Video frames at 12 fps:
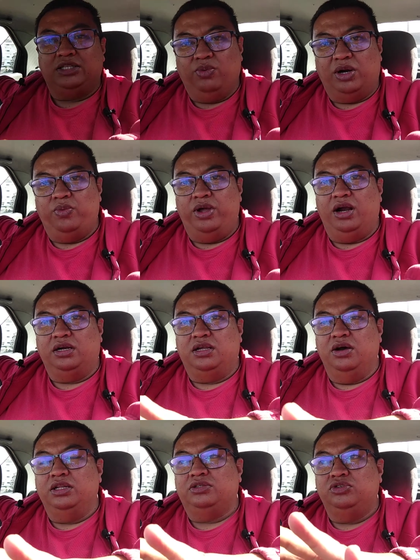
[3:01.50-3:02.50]
what we are
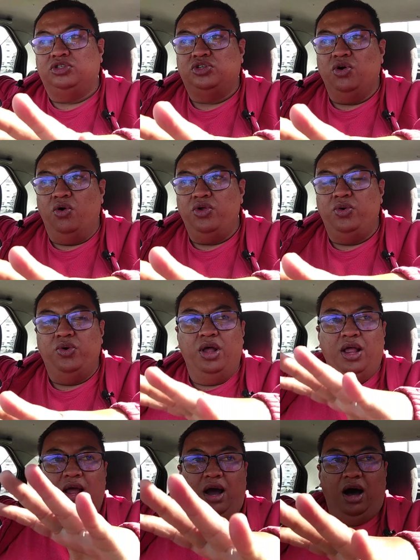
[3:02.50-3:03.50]
going to show you
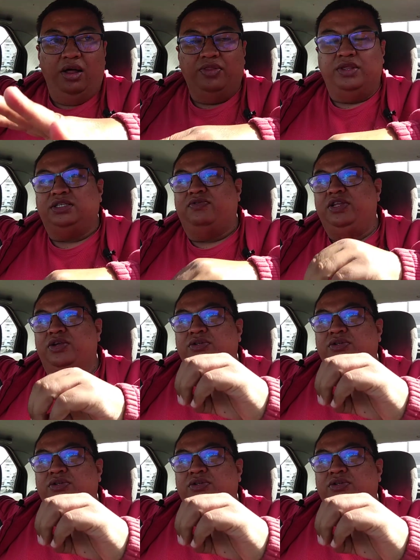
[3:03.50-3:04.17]
on this video.